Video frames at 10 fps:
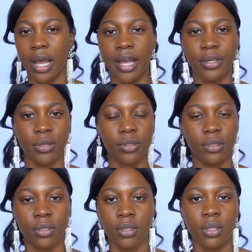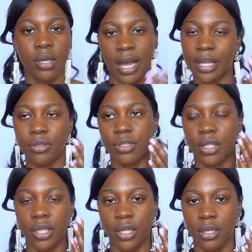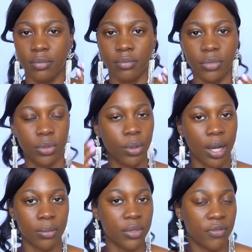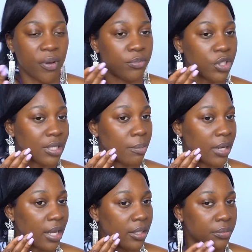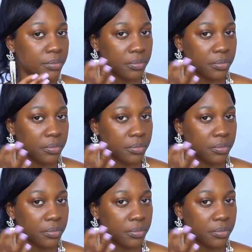I usually if I'm just applying